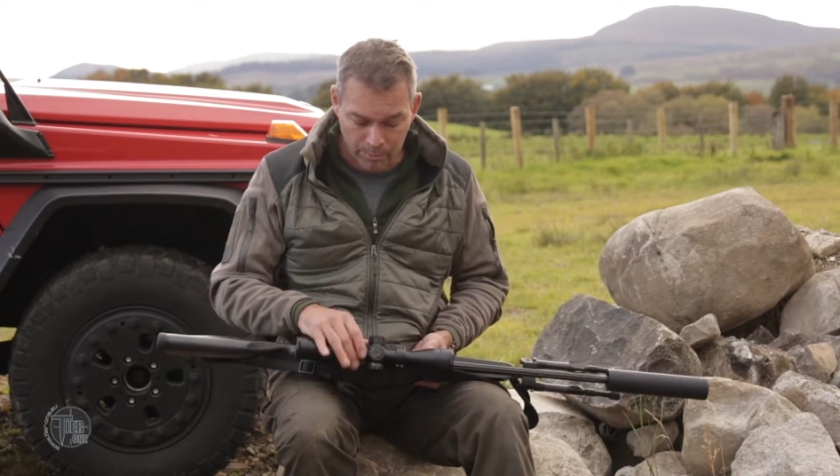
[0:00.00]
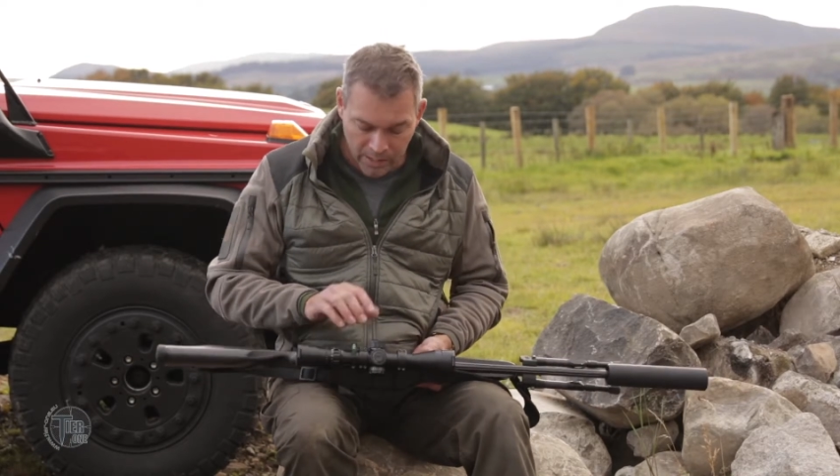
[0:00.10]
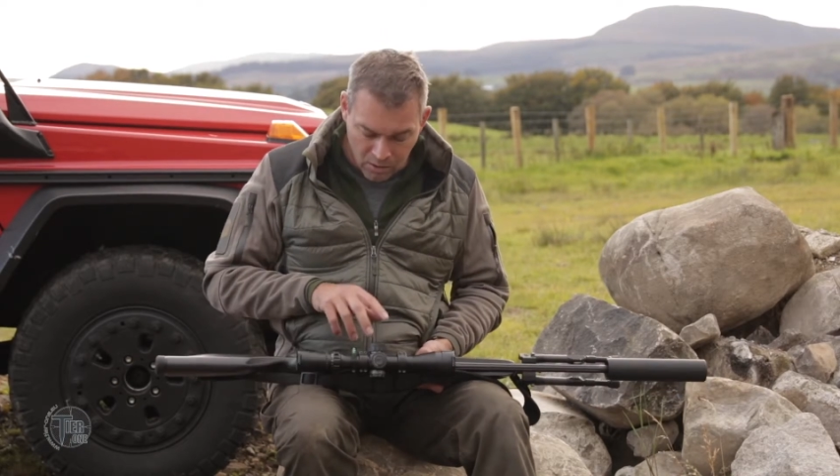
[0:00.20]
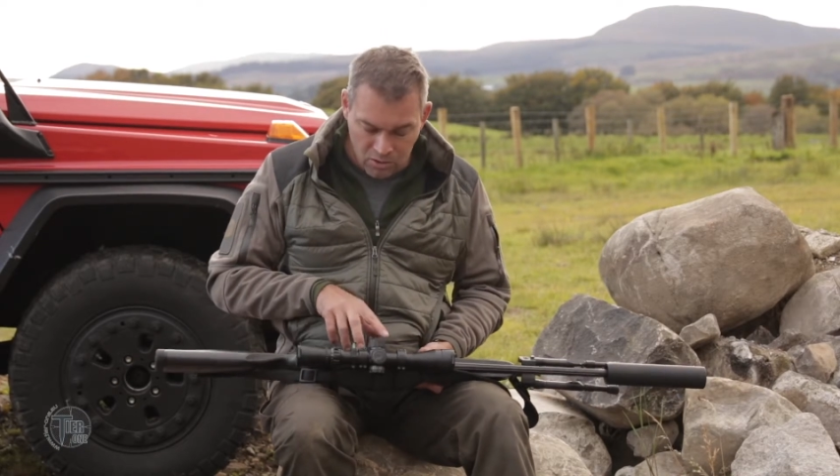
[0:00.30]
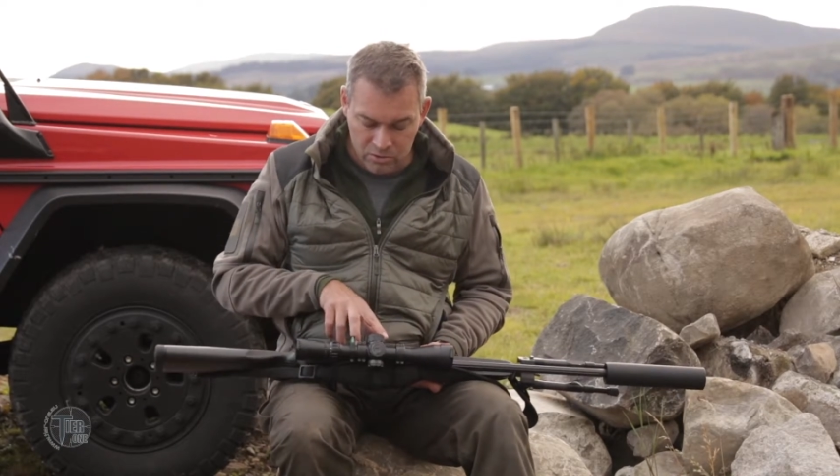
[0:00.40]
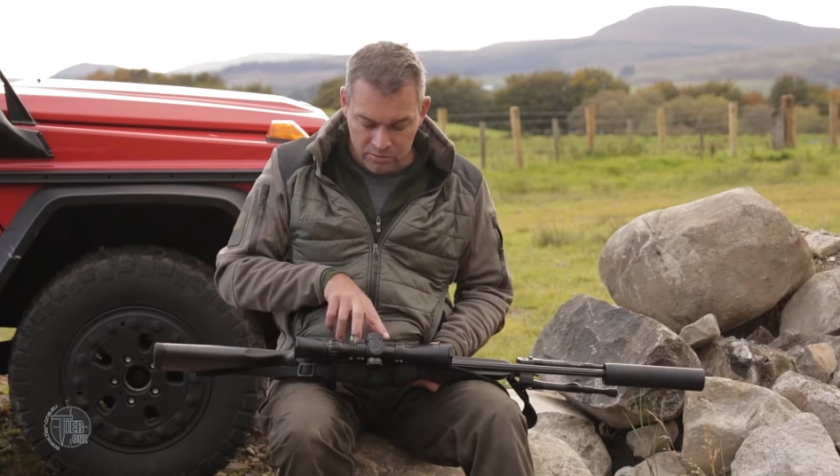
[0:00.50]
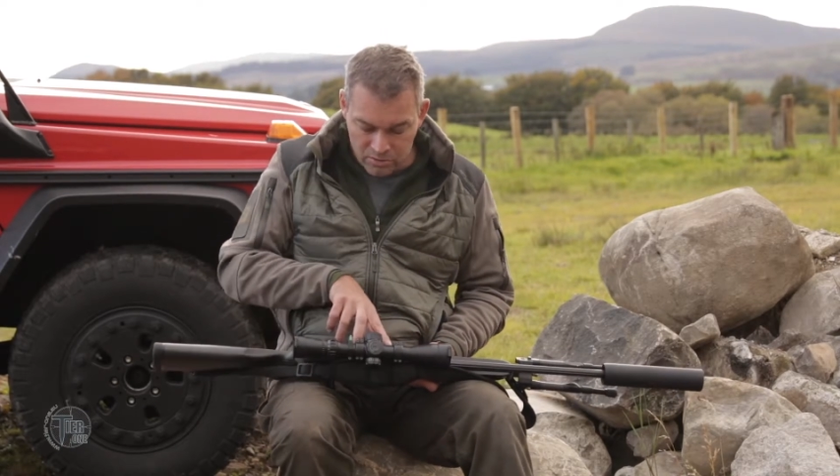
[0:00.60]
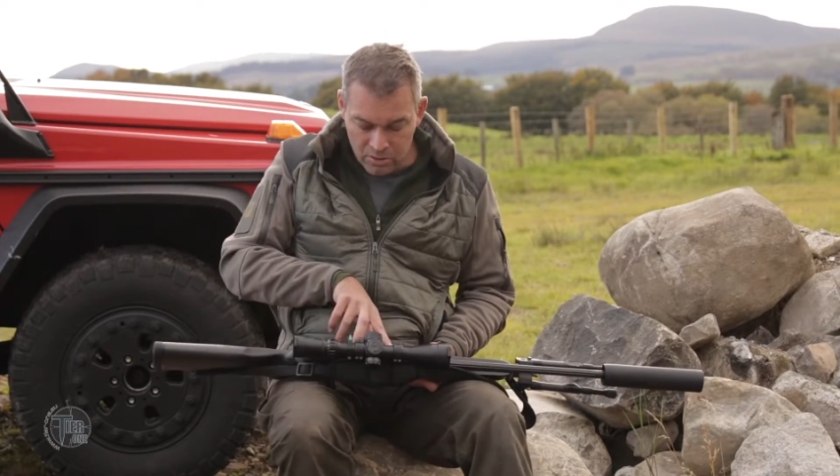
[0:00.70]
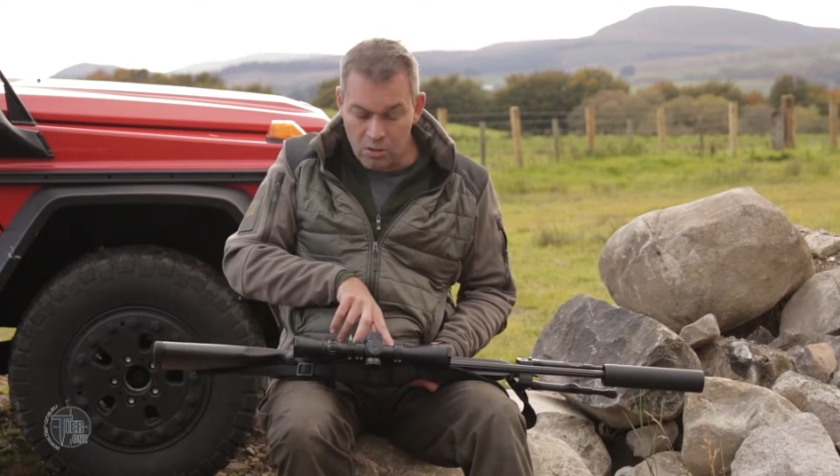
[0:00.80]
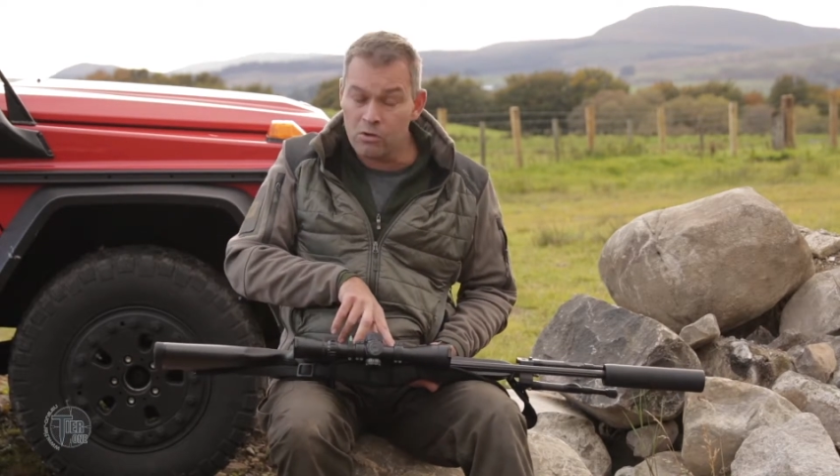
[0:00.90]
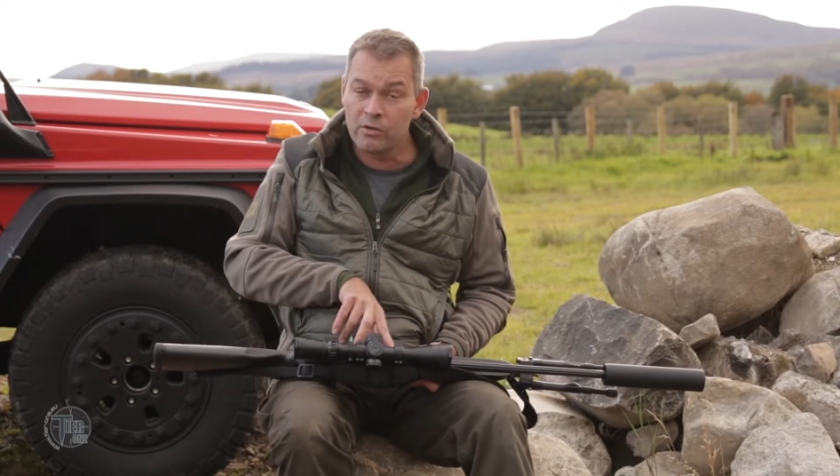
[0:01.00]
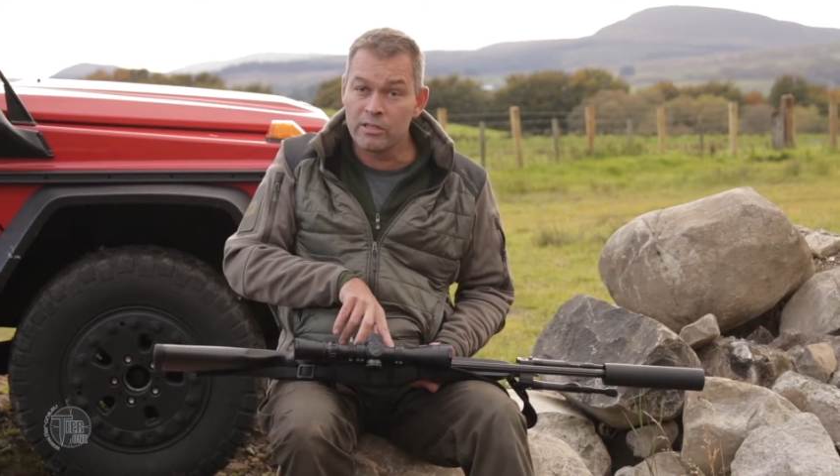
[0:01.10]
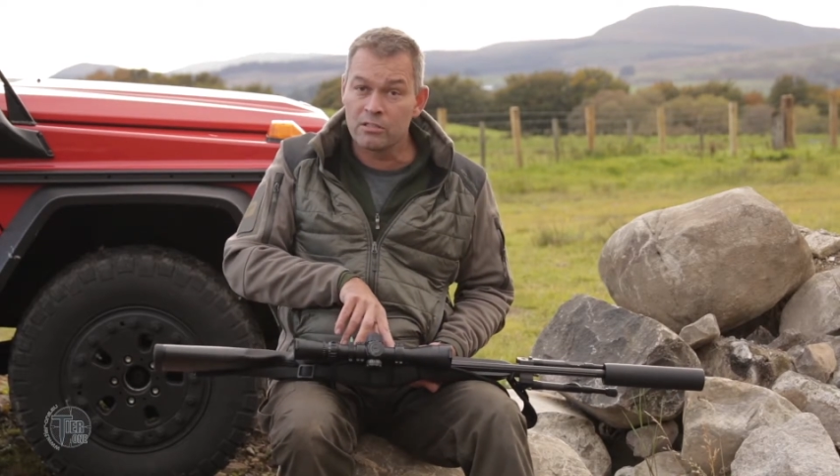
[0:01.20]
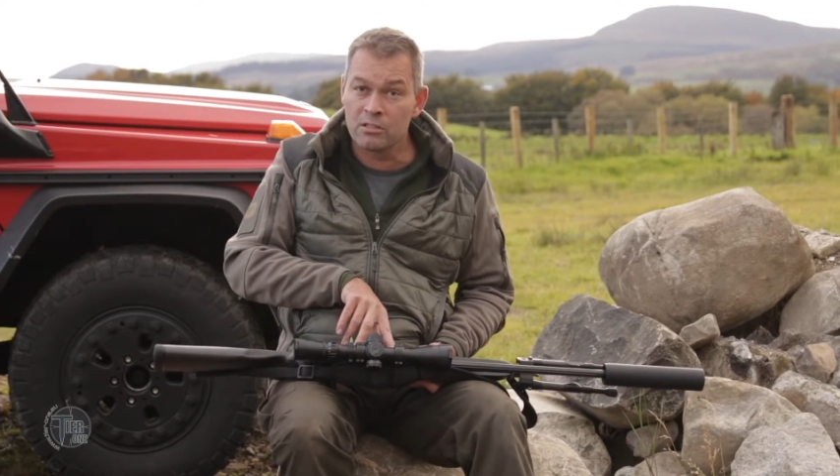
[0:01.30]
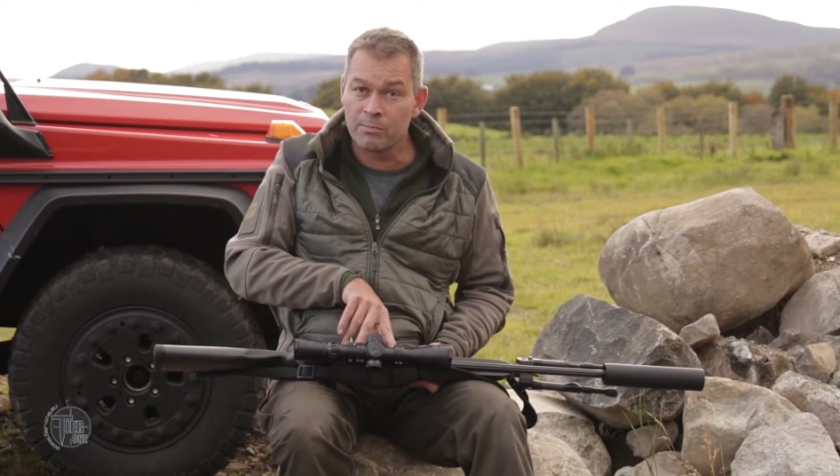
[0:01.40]
because there's a known
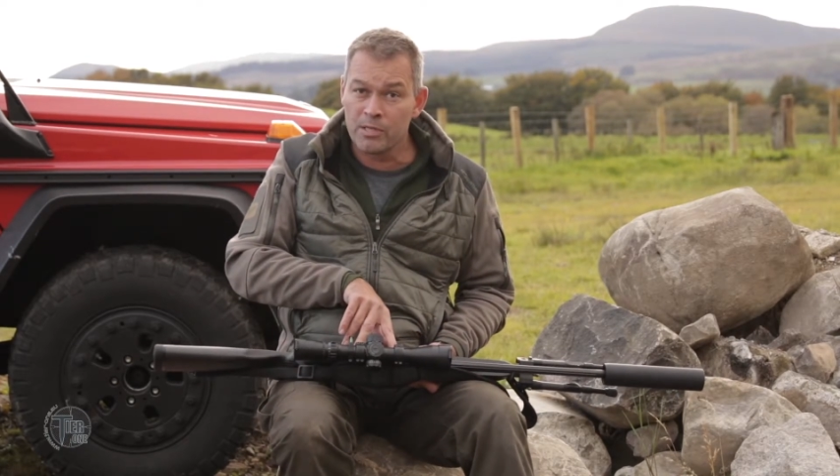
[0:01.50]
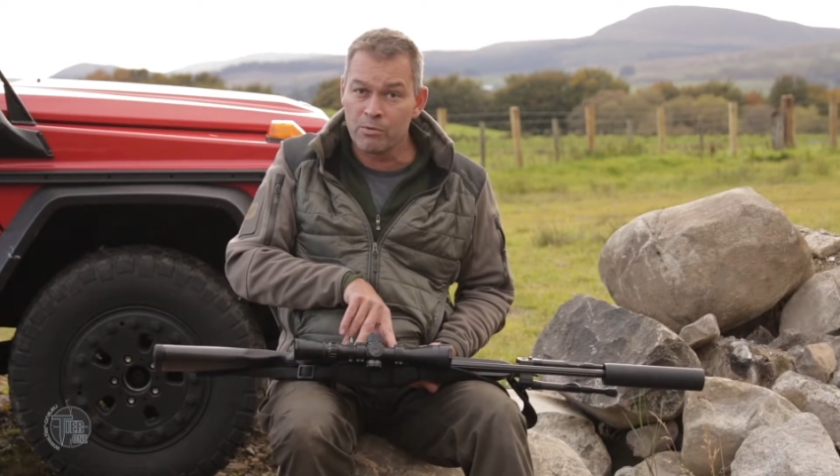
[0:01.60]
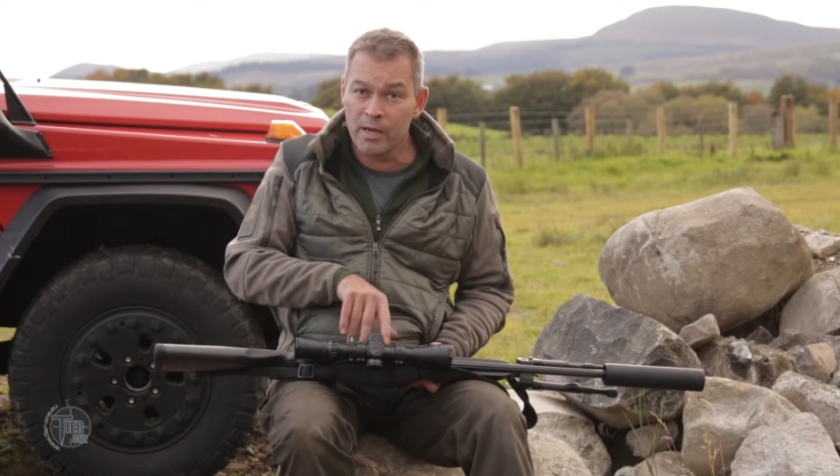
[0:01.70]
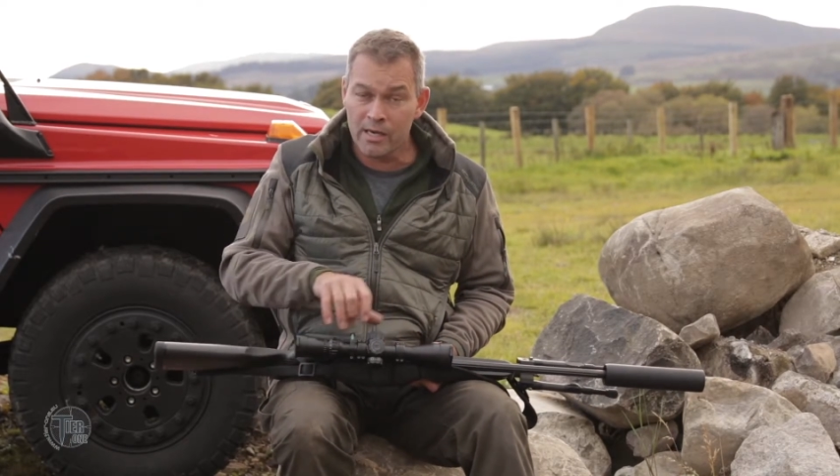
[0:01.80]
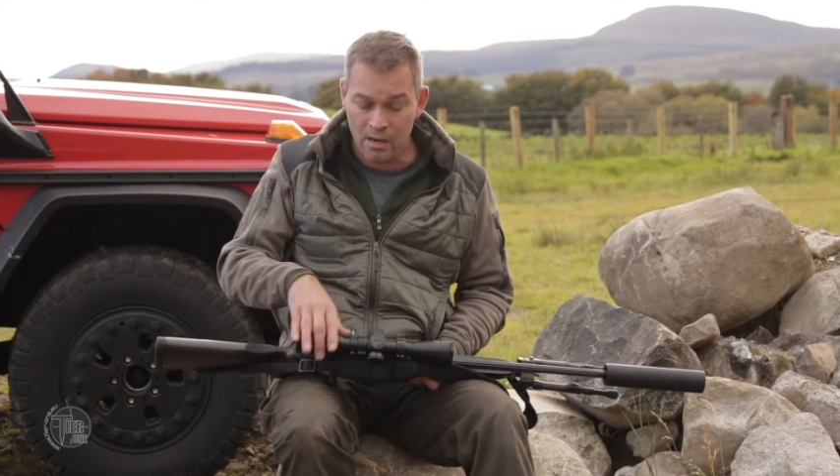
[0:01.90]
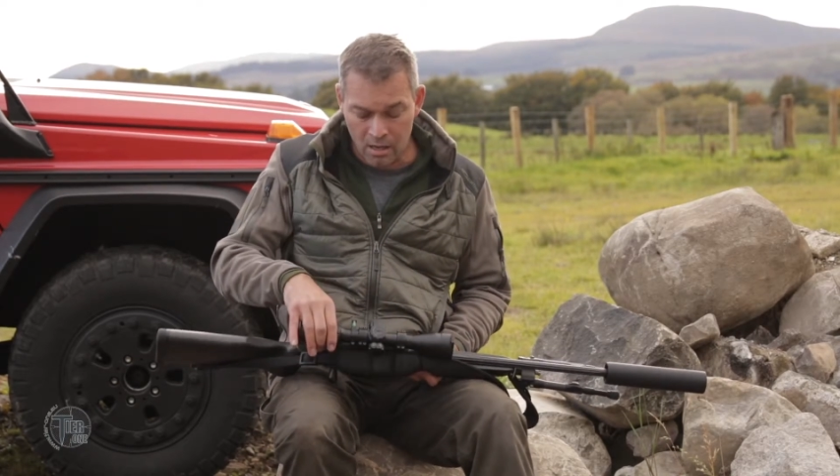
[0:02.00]
distance between,